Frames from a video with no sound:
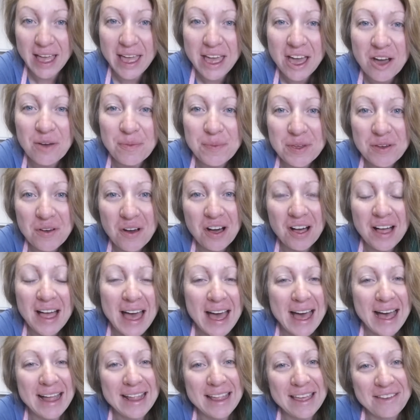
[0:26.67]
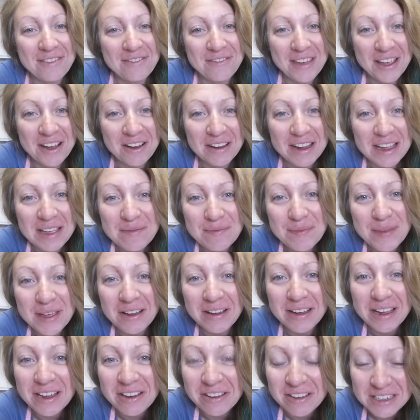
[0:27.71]
I hope you all had a very
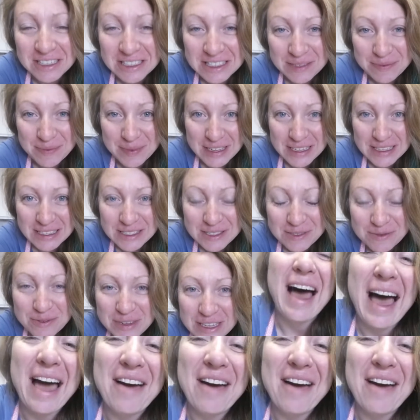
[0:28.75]
Merry Christmas.